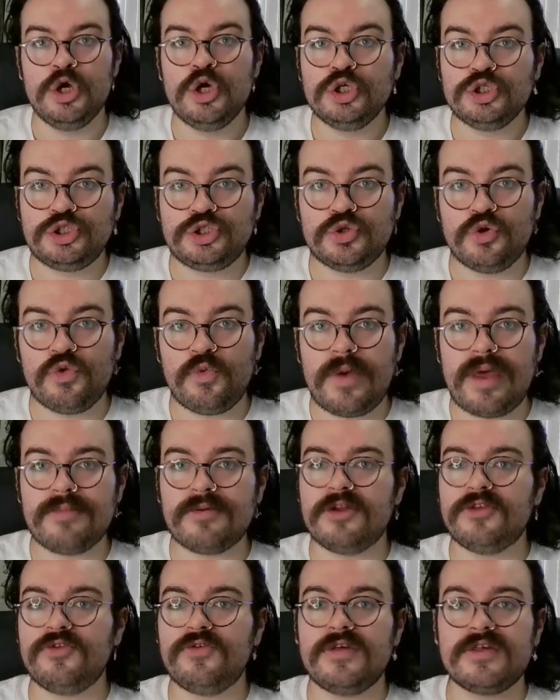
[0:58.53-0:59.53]
So the way I'm
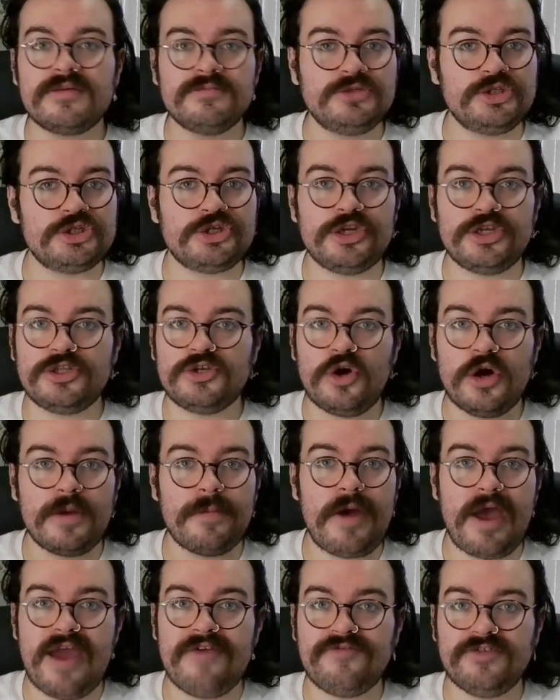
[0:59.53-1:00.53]
going to do this, I'm just going to talk
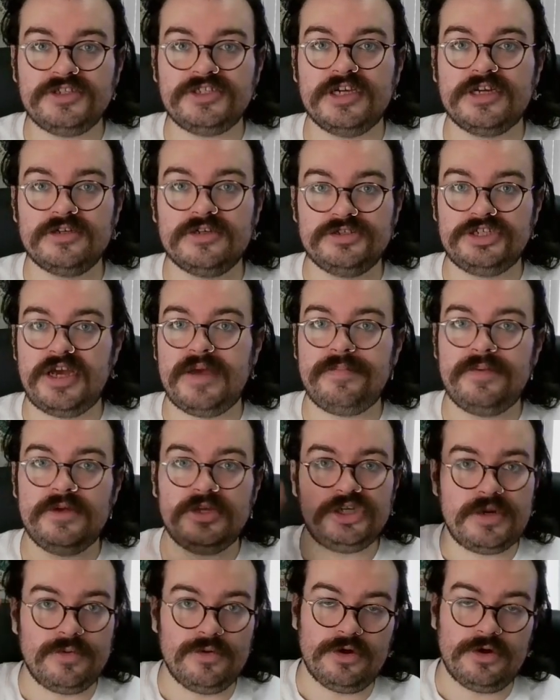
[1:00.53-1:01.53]
about every single
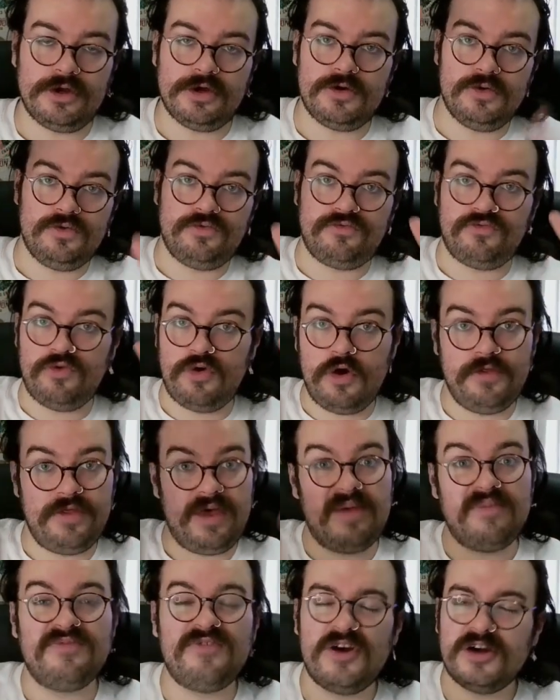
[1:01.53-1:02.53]
championship. We're going to go through all
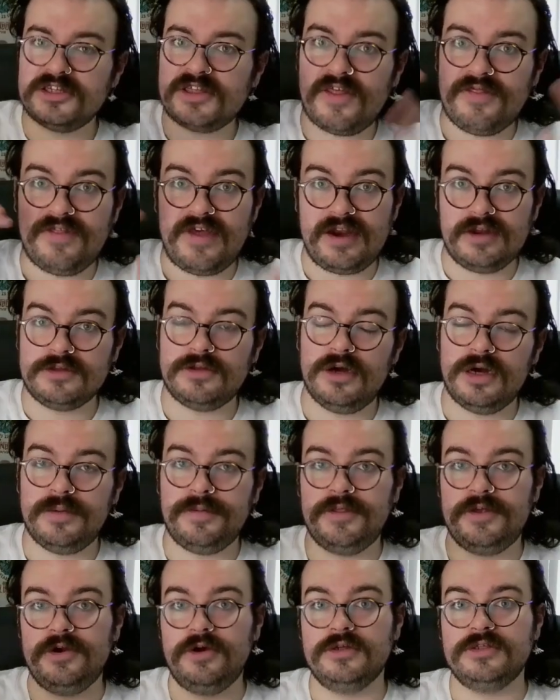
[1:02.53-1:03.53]
them first, then I'll talk
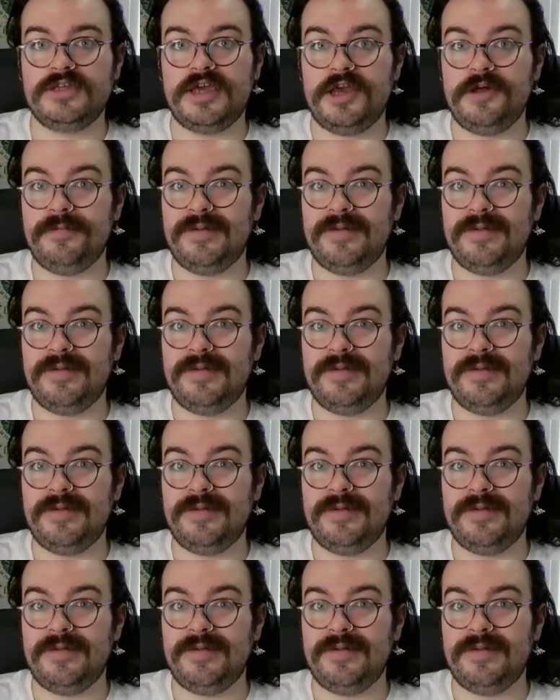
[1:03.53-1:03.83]
about the non-title